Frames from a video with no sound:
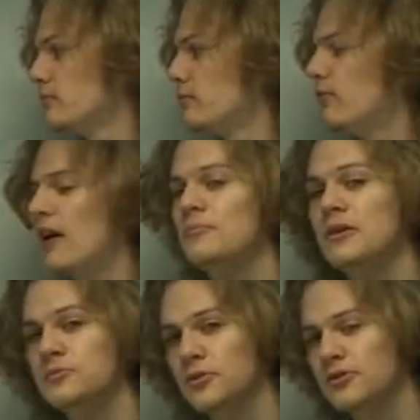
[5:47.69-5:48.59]
5
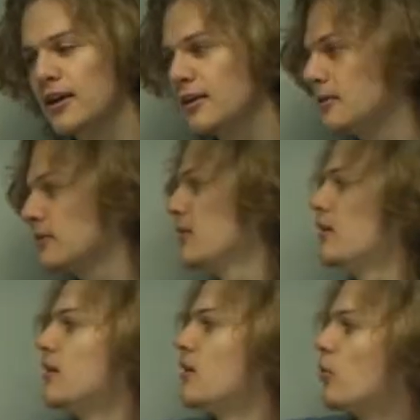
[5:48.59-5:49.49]
meters per second,
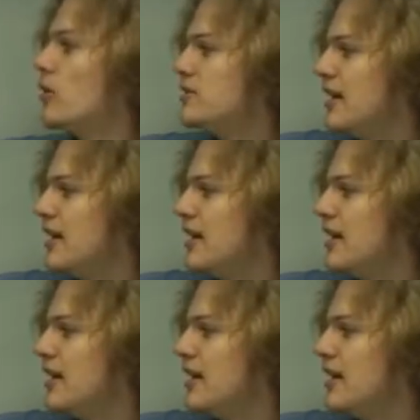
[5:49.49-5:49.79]
whereas the